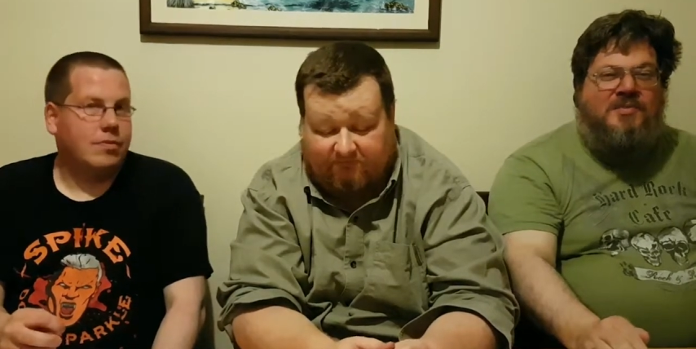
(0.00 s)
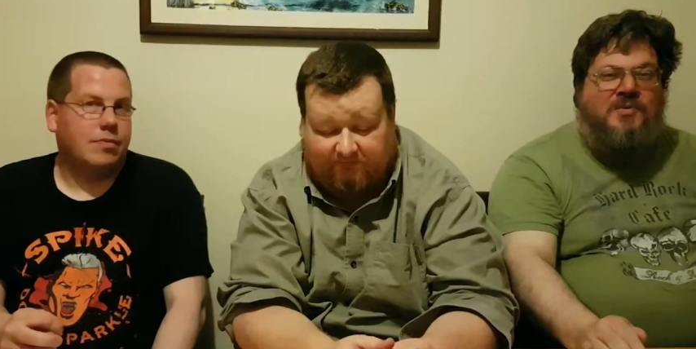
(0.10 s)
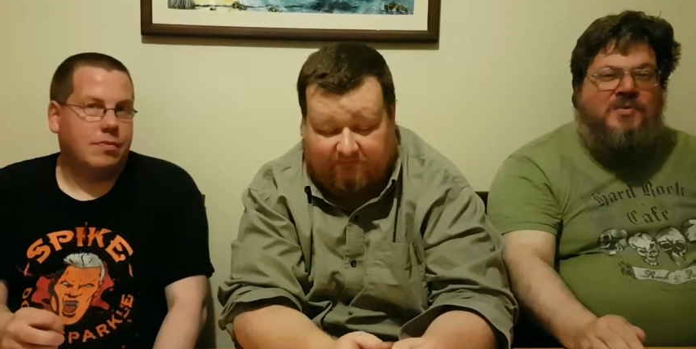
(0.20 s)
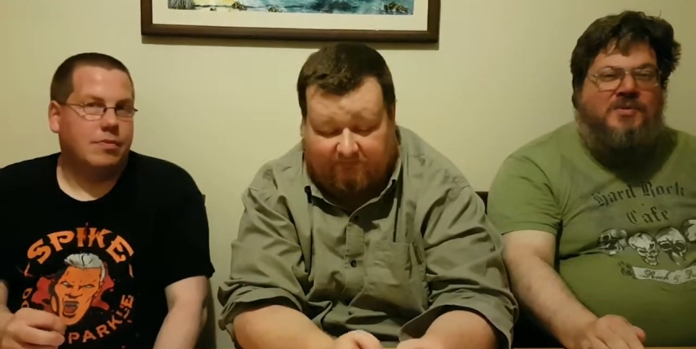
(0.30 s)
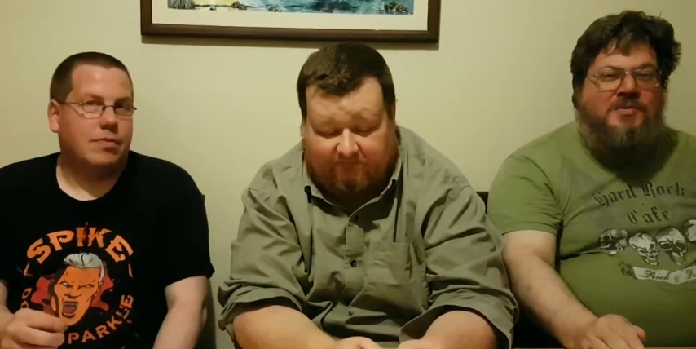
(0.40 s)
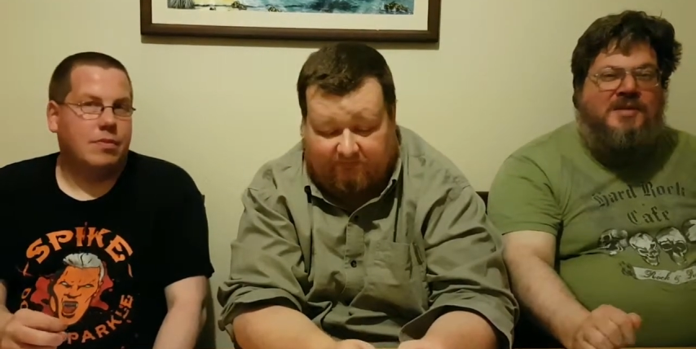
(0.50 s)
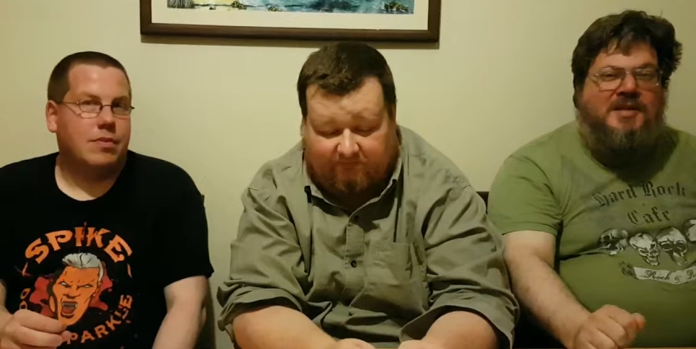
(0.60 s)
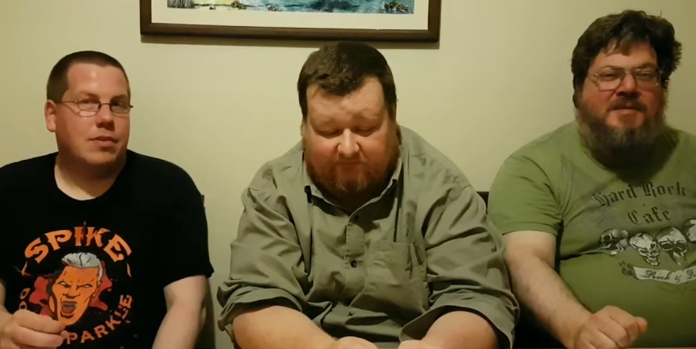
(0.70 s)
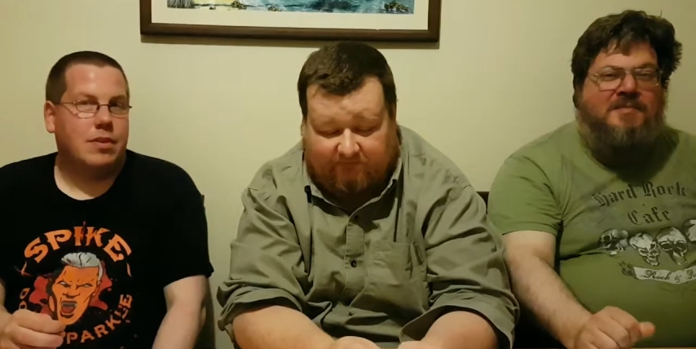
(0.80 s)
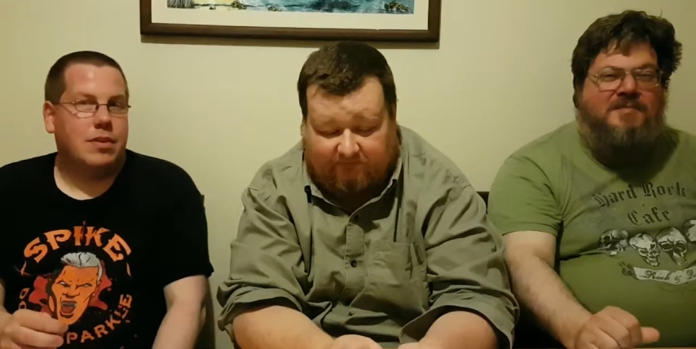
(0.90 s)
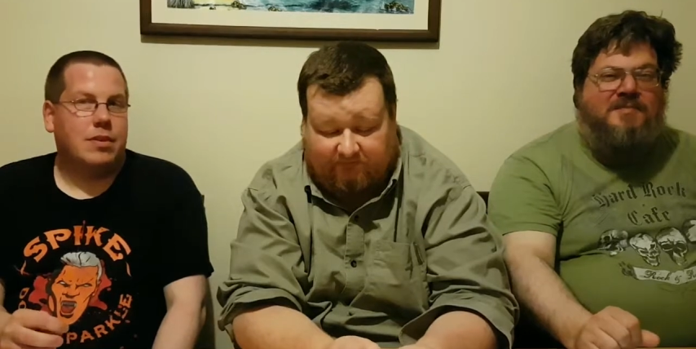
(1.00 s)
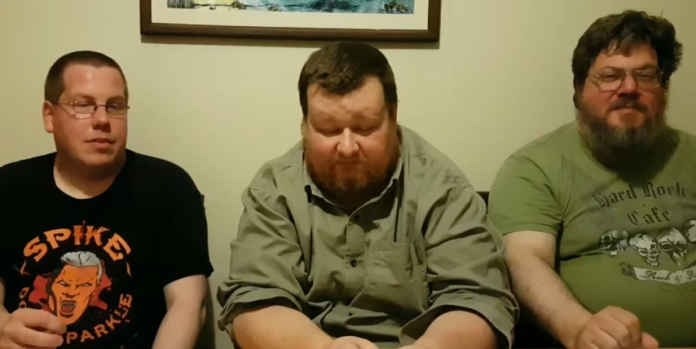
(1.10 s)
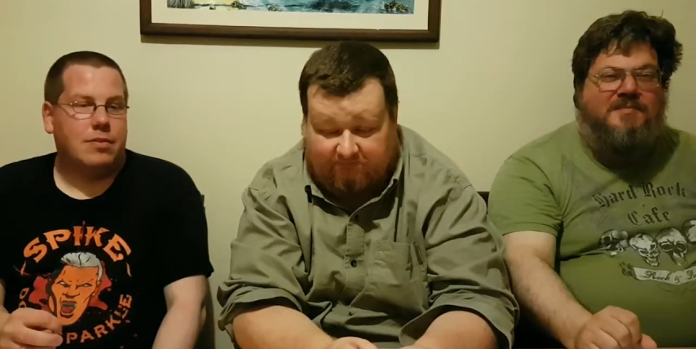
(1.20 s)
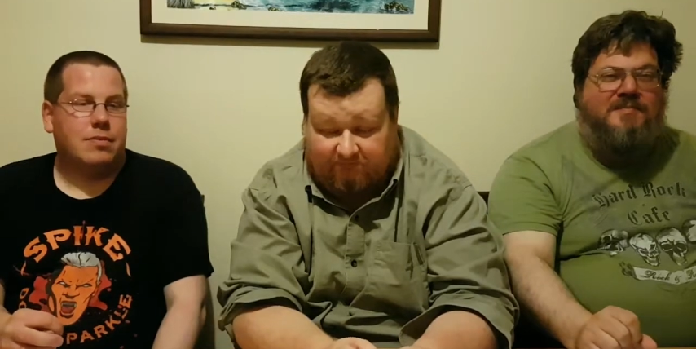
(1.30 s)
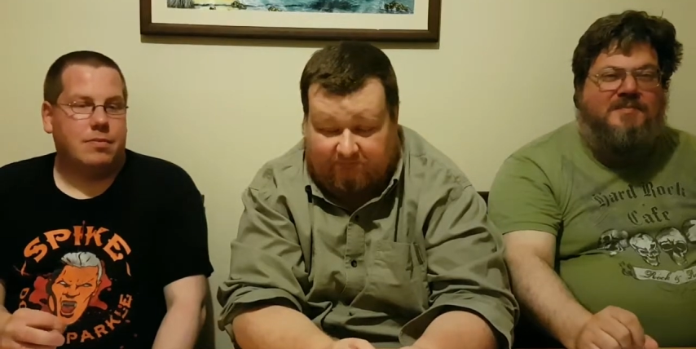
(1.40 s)
Speaker 1: of the course for this game.
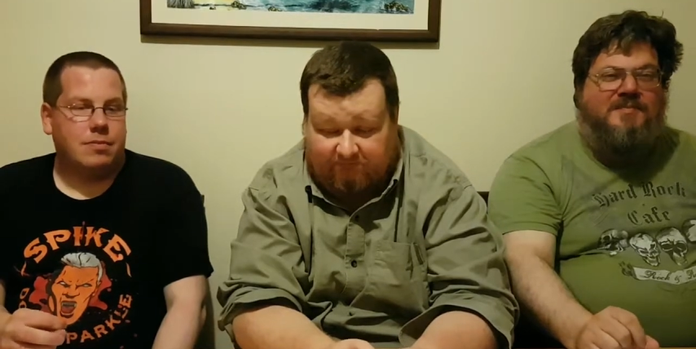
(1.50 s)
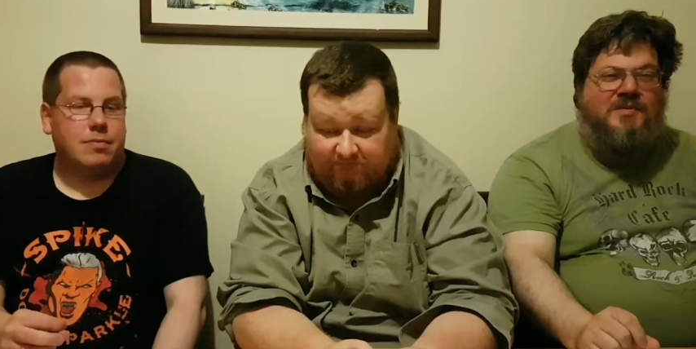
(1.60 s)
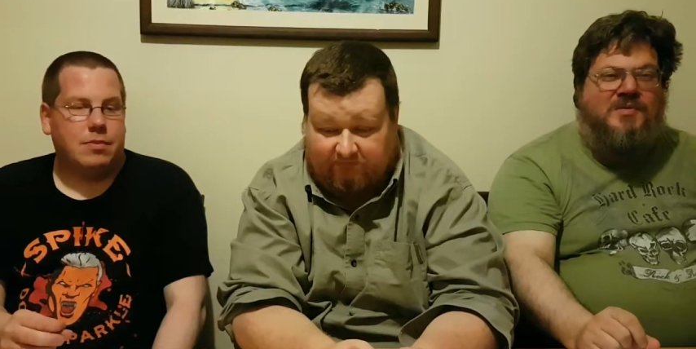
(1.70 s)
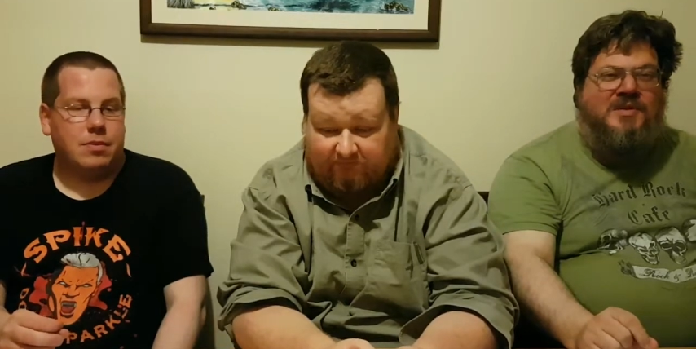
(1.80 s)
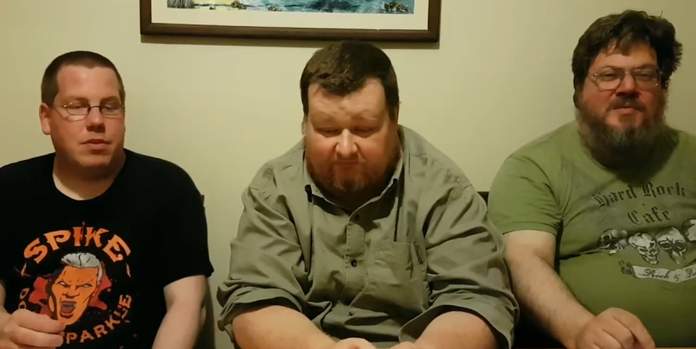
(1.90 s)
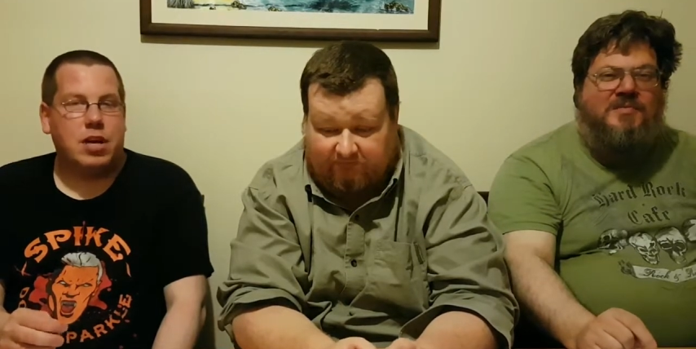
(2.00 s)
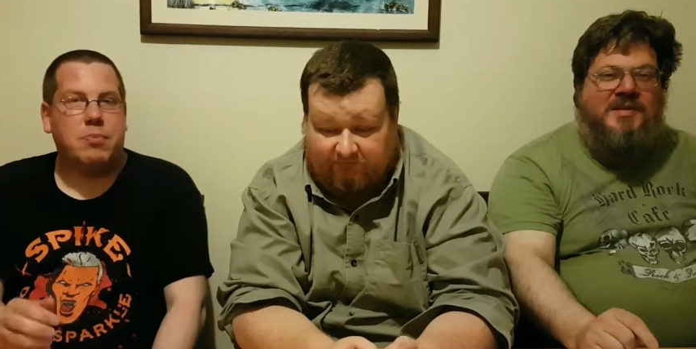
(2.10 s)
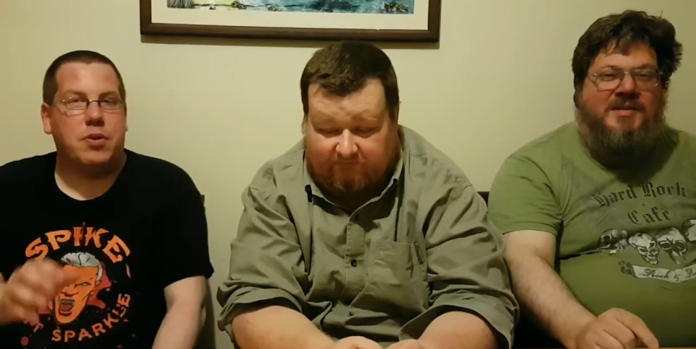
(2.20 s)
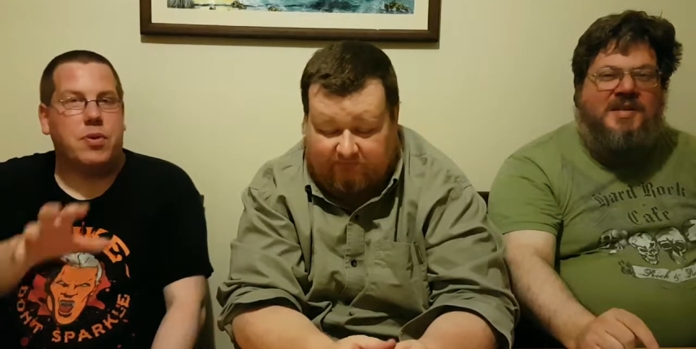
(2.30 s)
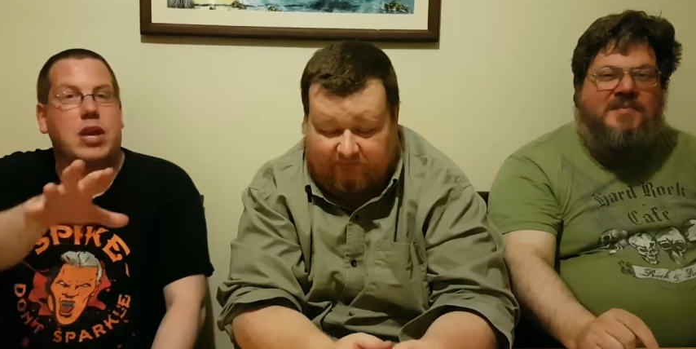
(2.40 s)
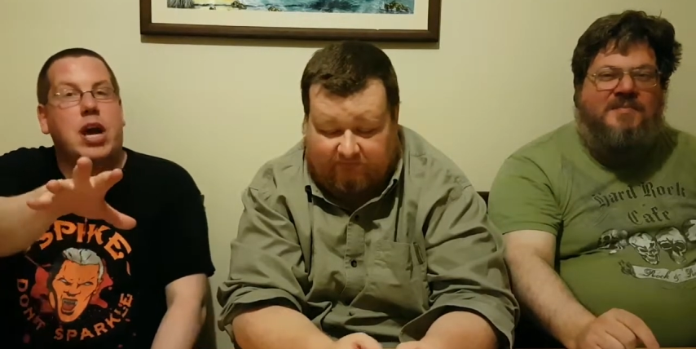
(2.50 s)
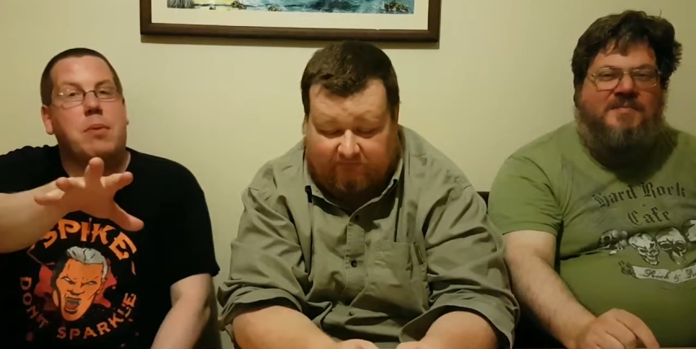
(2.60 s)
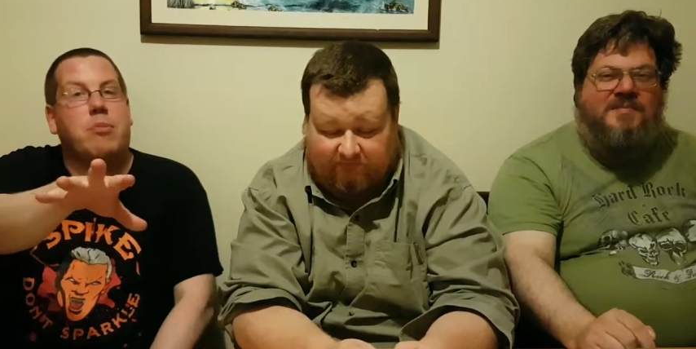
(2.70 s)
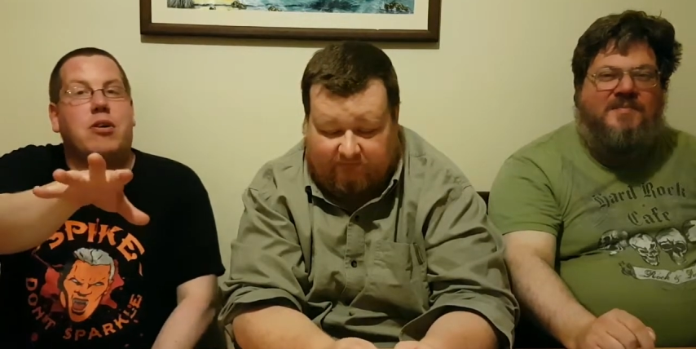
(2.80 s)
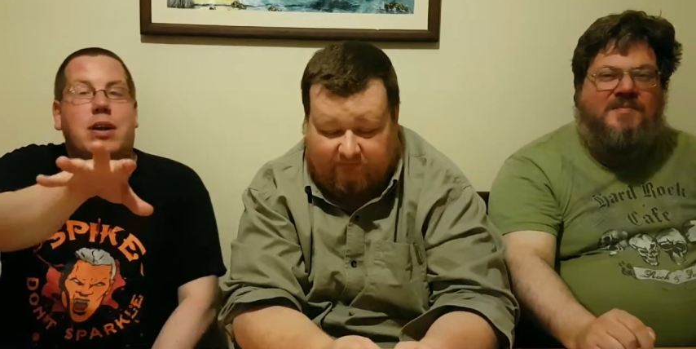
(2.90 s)
Speaker 2: Trust me, you
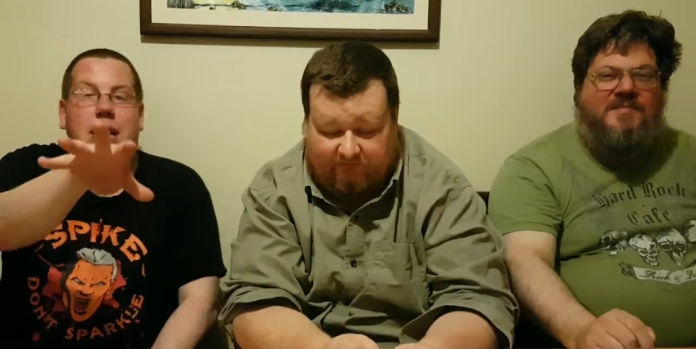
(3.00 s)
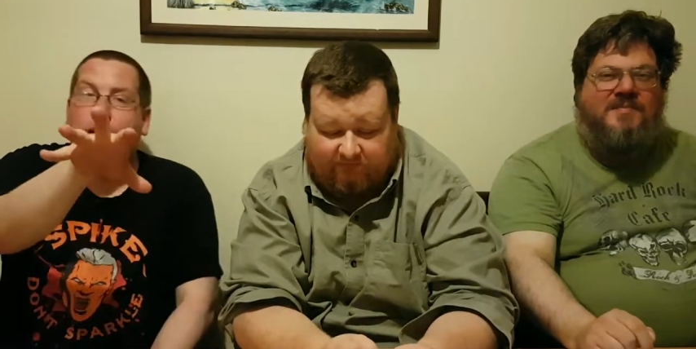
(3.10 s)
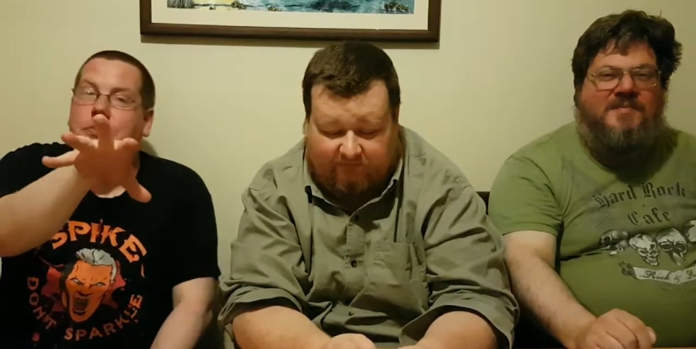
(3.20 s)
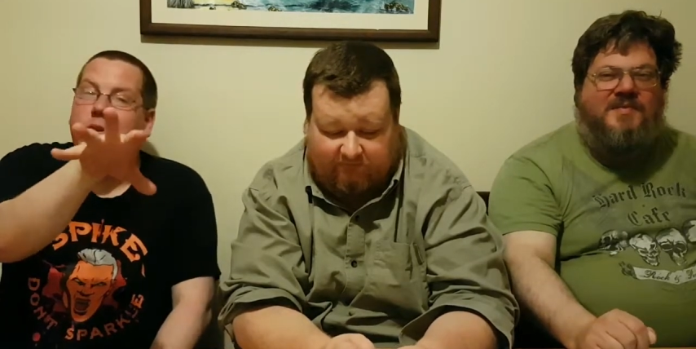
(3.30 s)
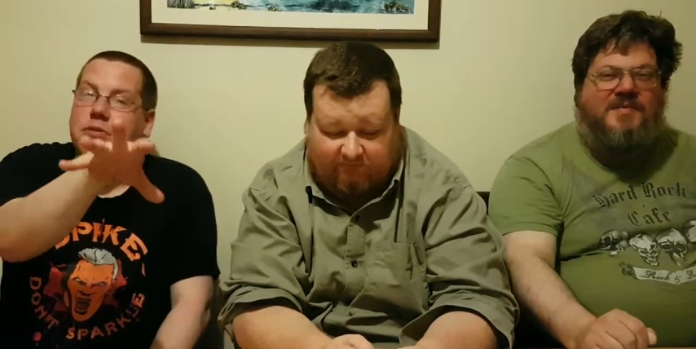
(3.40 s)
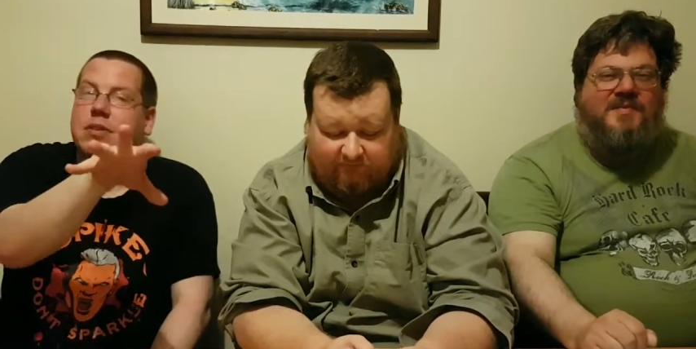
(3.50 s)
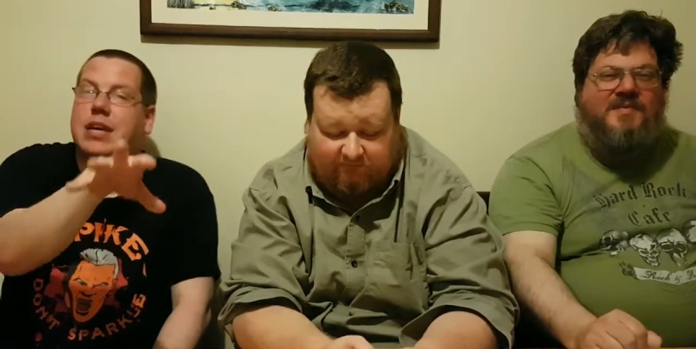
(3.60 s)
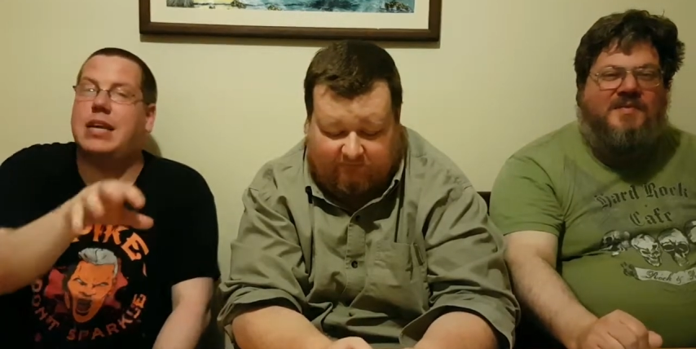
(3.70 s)
got mo- you got most of the